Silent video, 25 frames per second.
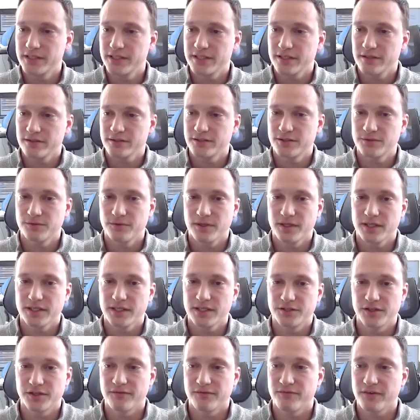reach out to
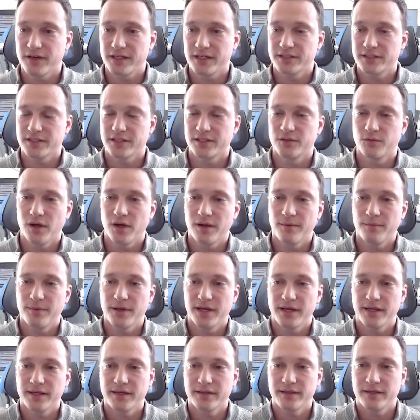us. You can find us on the web
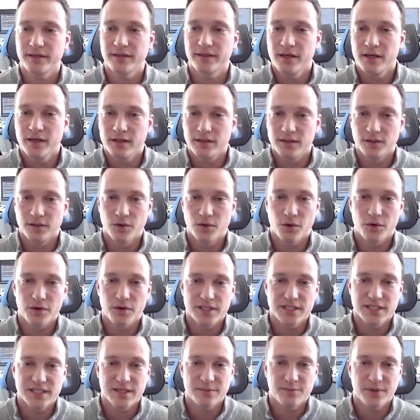at
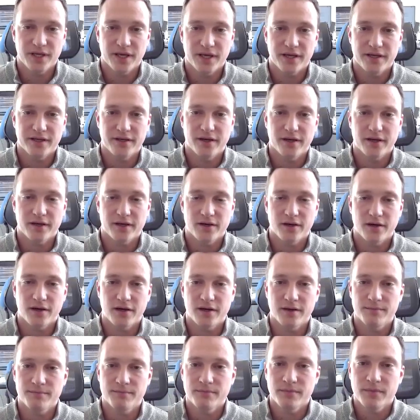
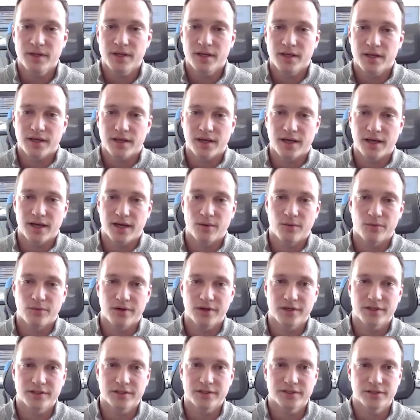liguoricpa.com. Uh,
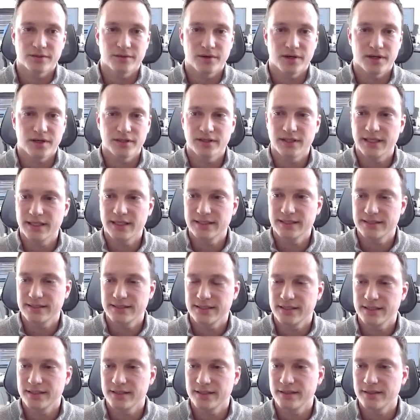we're also on
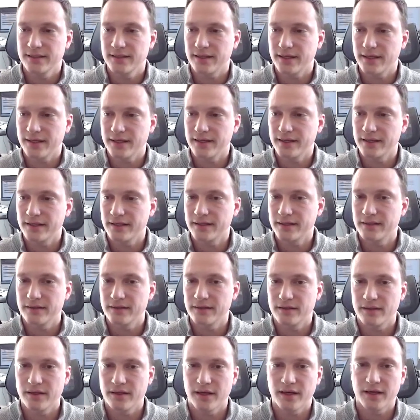LinkedIn
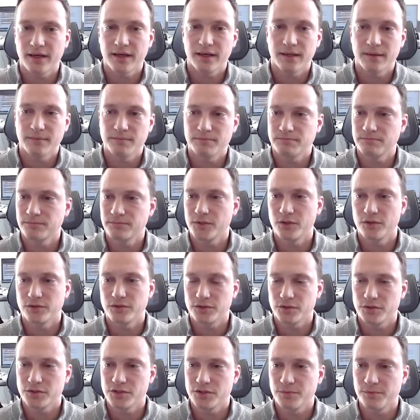and um, you know
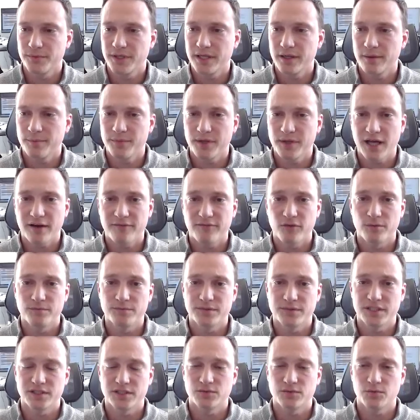social media
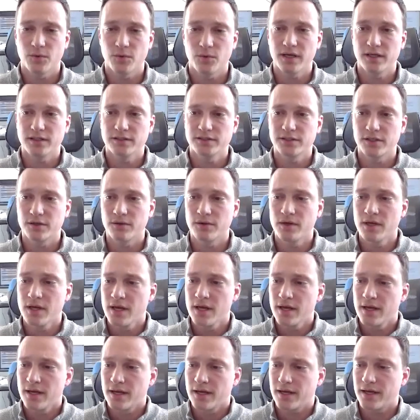platforms as well. So
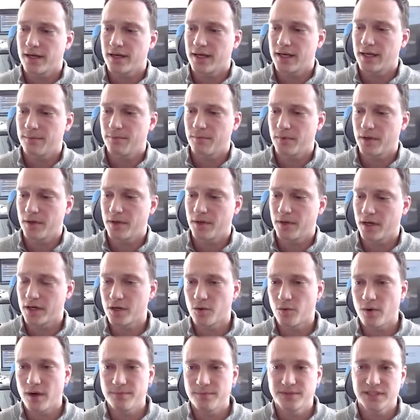um, on
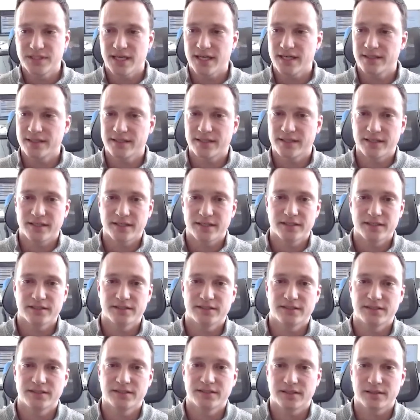our website,
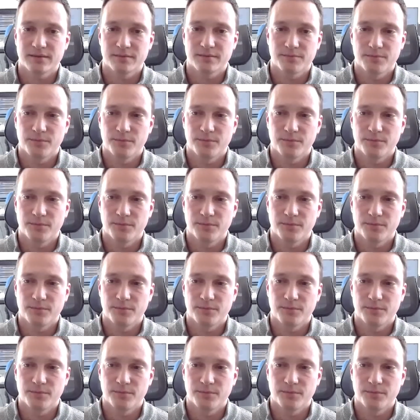there's